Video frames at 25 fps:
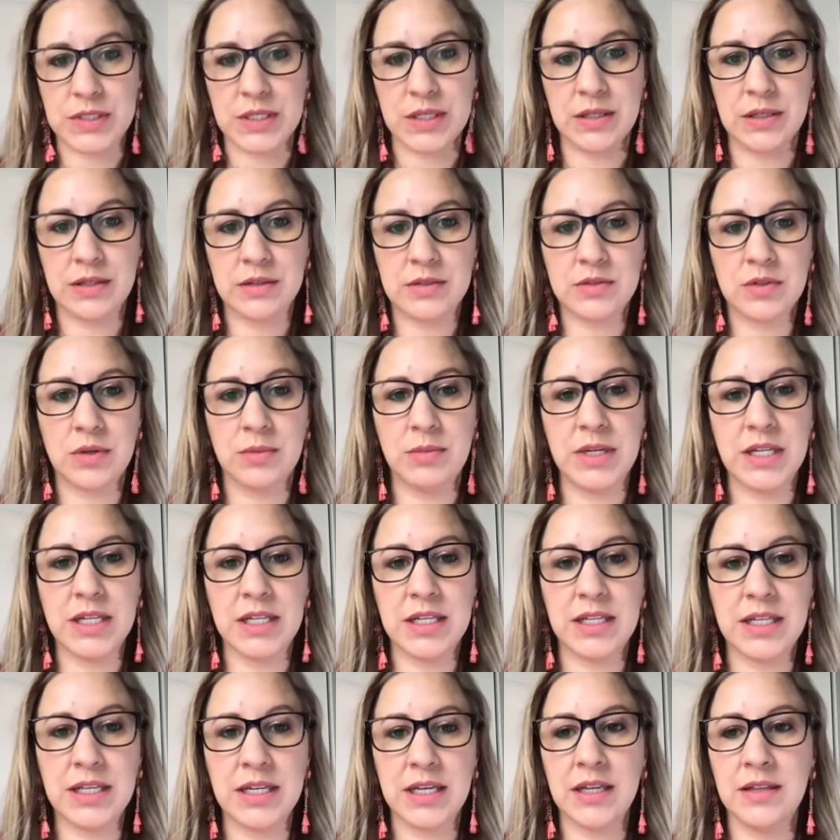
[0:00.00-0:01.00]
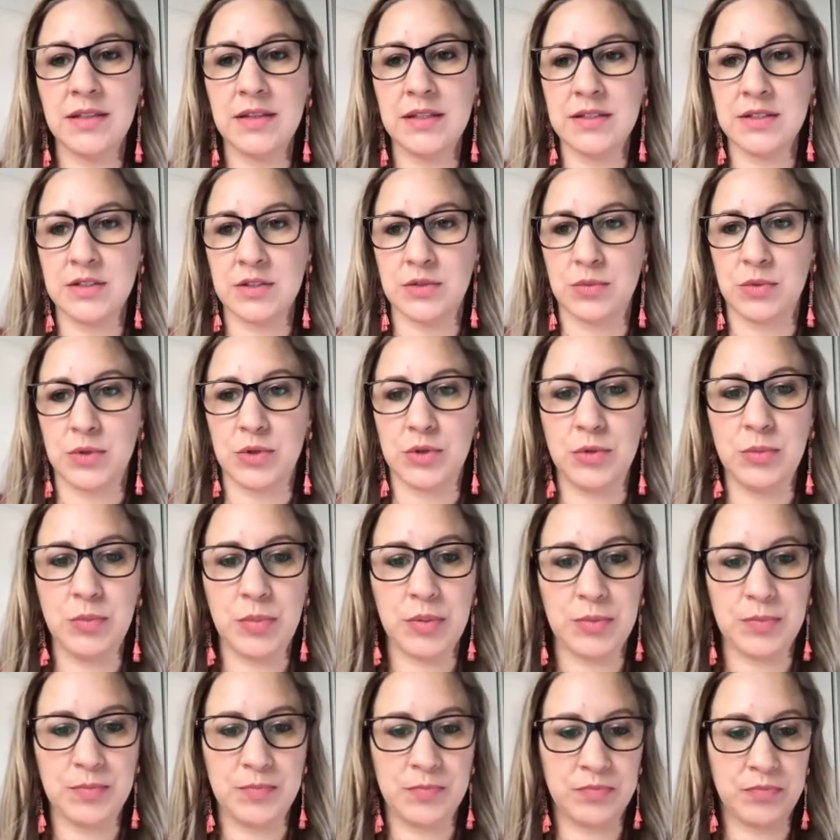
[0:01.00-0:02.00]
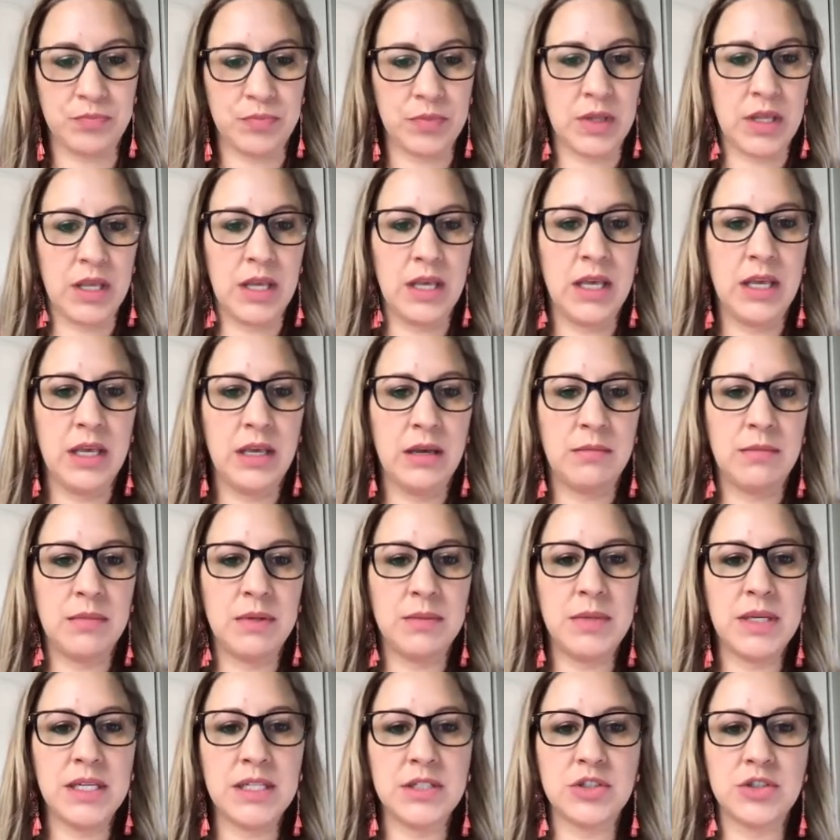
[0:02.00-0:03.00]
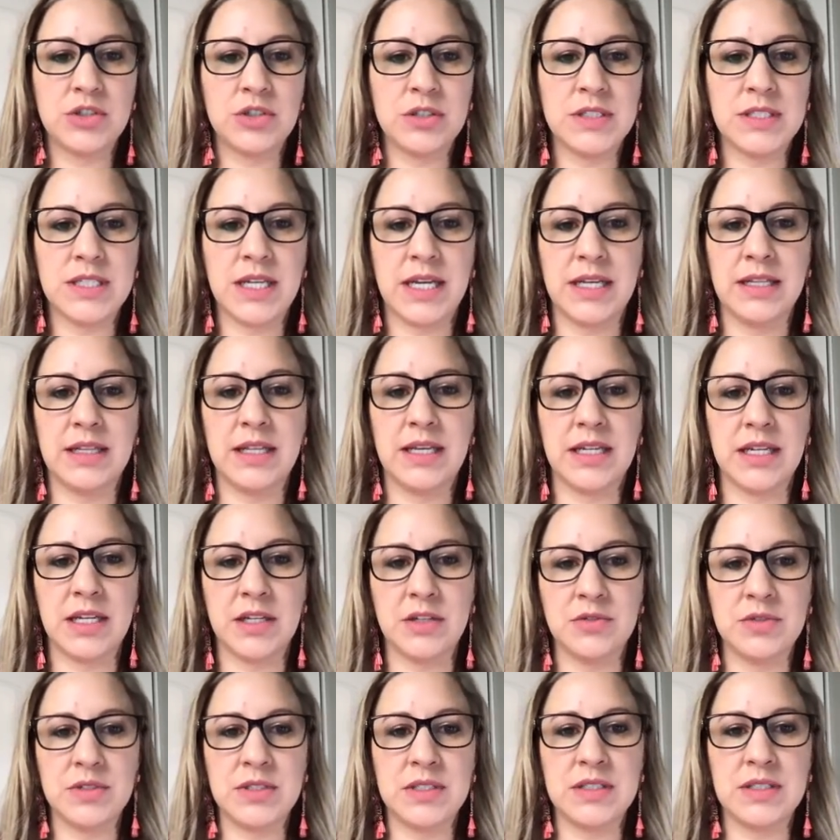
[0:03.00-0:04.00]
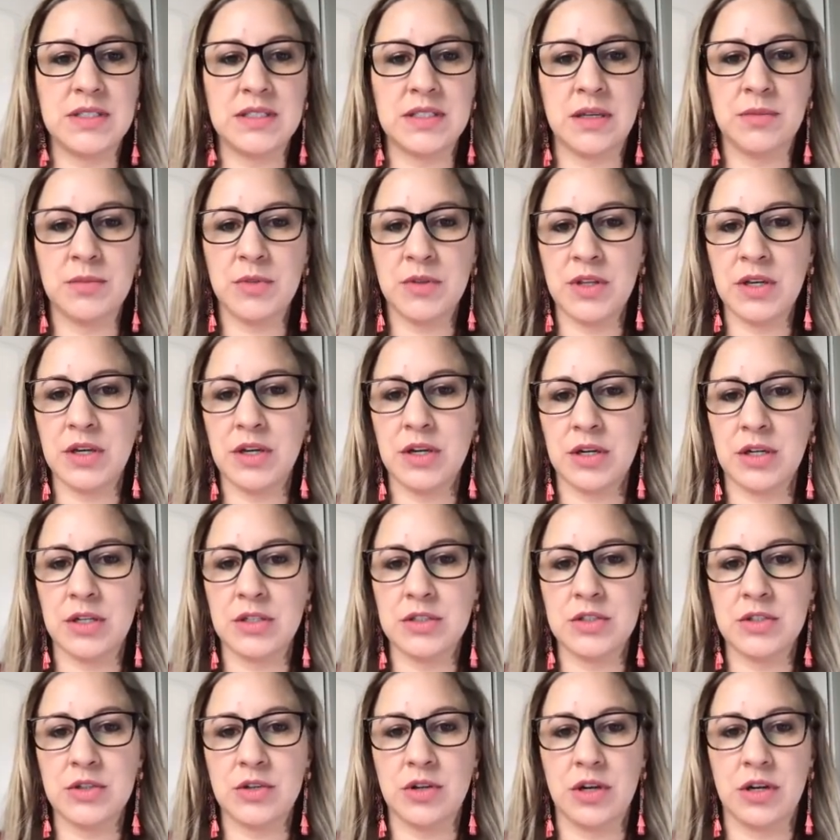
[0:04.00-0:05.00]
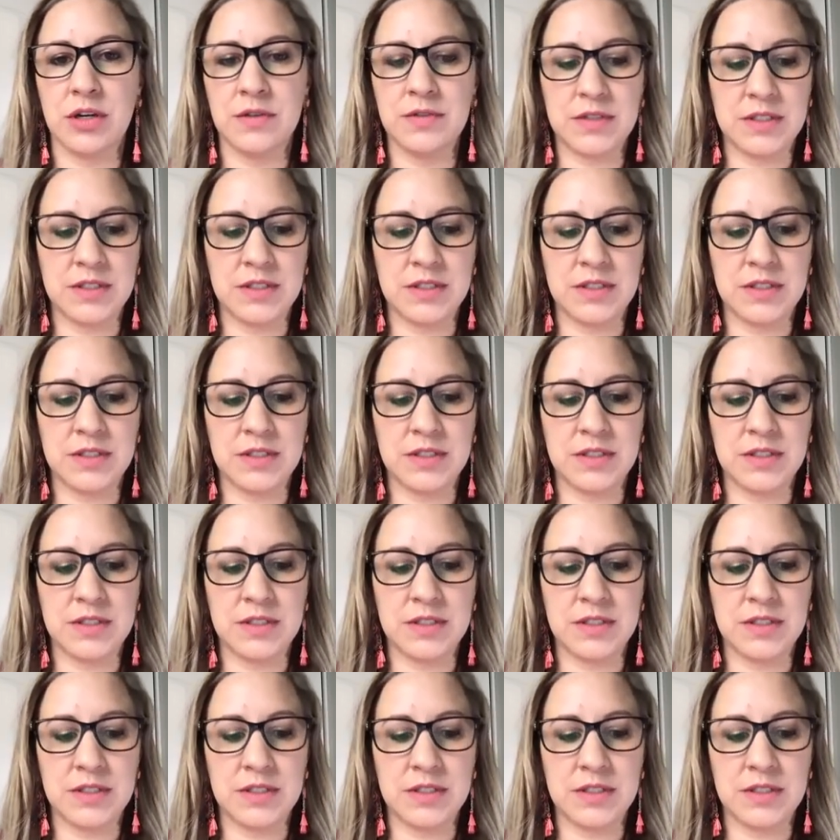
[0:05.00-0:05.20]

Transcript: So I'm going to click on this group. I'm going to make sure it's highlighted. You see some of the cards are off to the